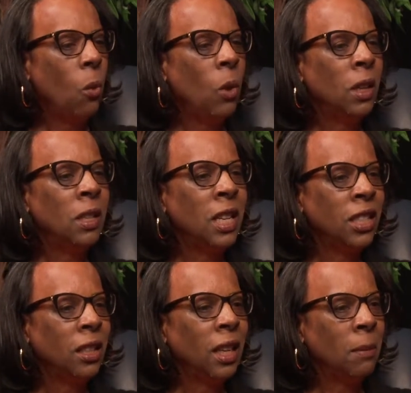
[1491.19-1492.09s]
Well,
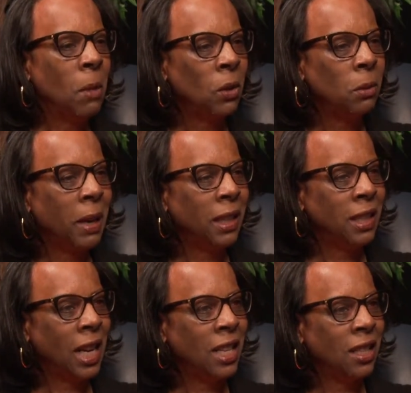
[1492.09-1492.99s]
initially, most
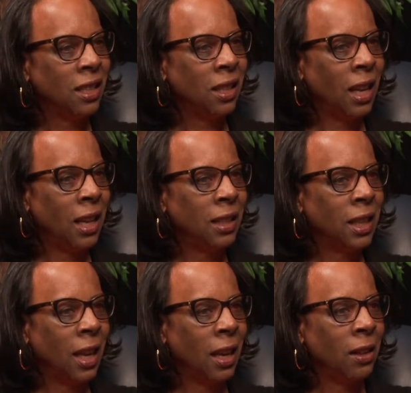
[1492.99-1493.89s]
meditations, they
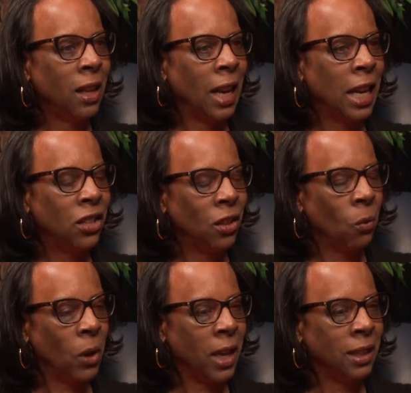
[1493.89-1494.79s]
say the ancient
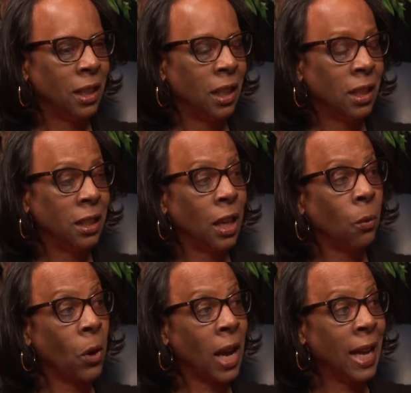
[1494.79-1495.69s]
way, it says
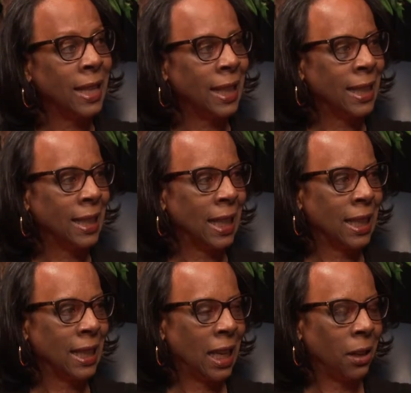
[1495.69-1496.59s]
sunrise and
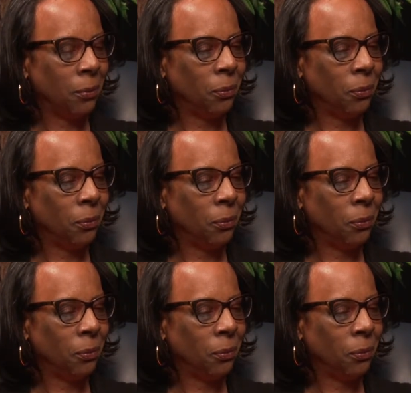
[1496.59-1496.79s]
sunset.